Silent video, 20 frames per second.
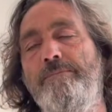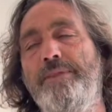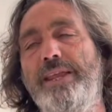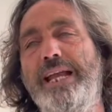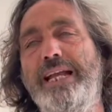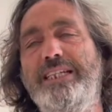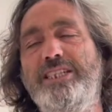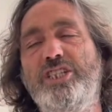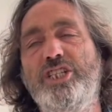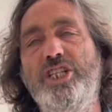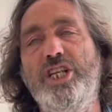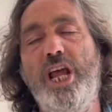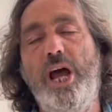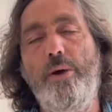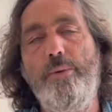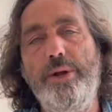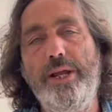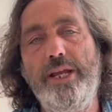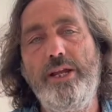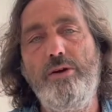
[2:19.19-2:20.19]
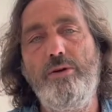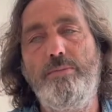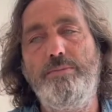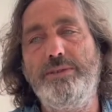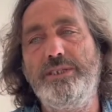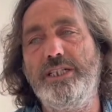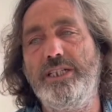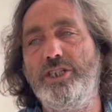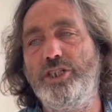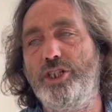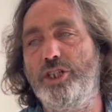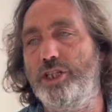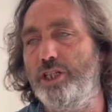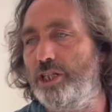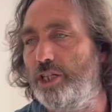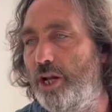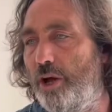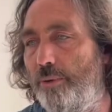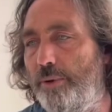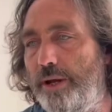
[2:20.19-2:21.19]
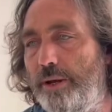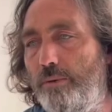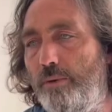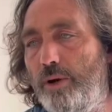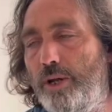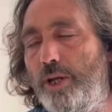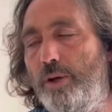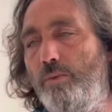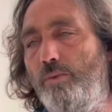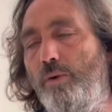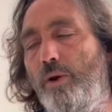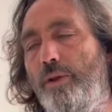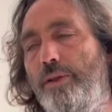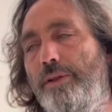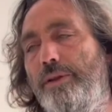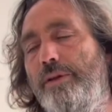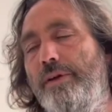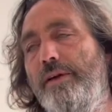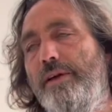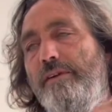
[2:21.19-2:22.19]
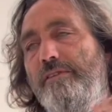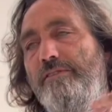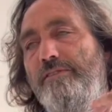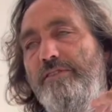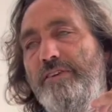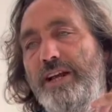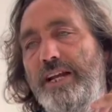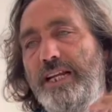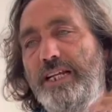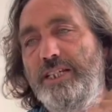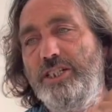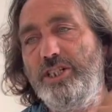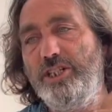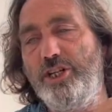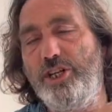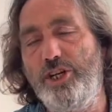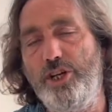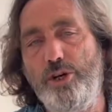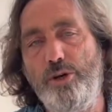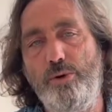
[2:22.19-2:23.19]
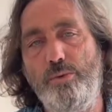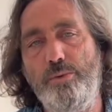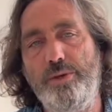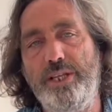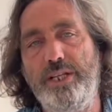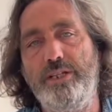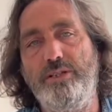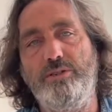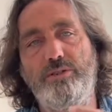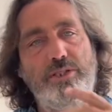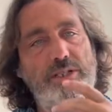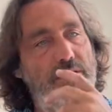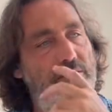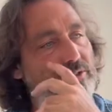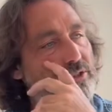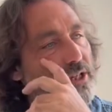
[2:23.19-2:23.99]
It's knowing your position, knowing what you want, feeling secure within yourself.